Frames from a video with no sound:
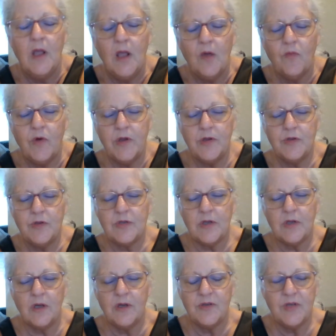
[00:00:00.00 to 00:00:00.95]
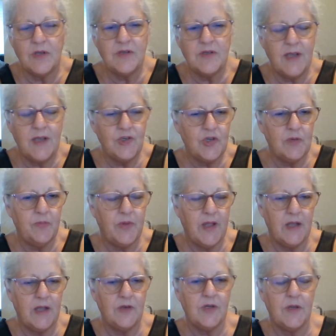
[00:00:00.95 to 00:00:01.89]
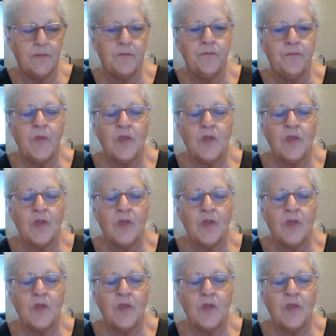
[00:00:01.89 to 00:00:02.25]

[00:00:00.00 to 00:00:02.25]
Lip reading: was succession planting.